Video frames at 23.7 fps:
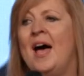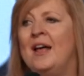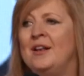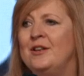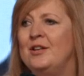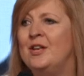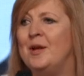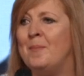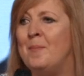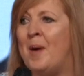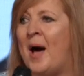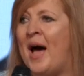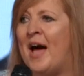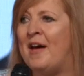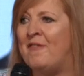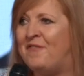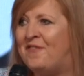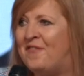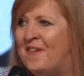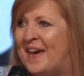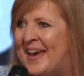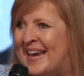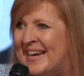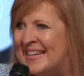under my
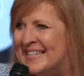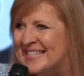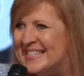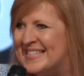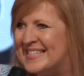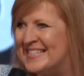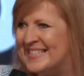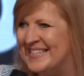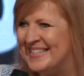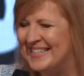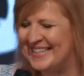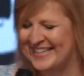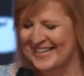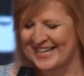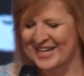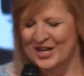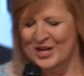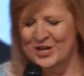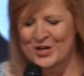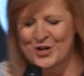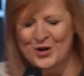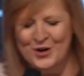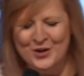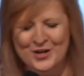feet.
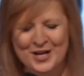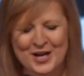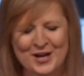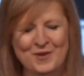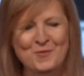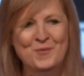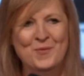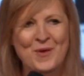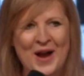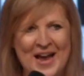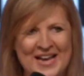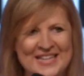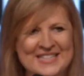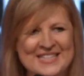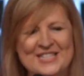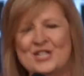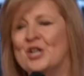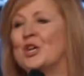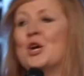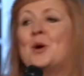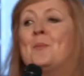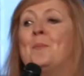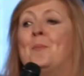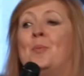You can rest,
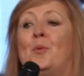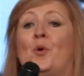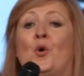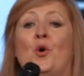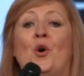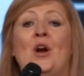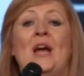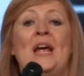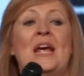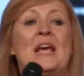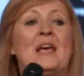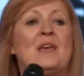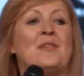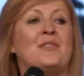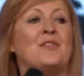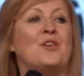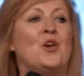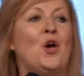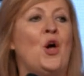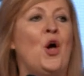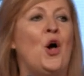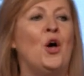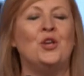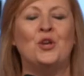you can breathe,
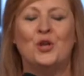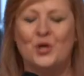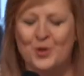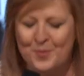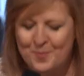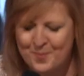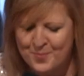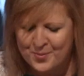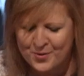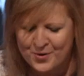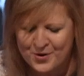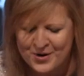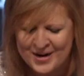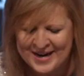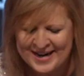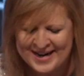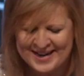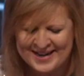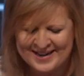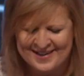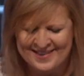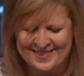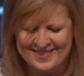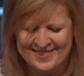girl, you can
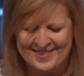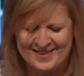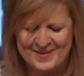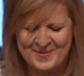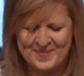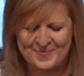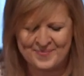breathe.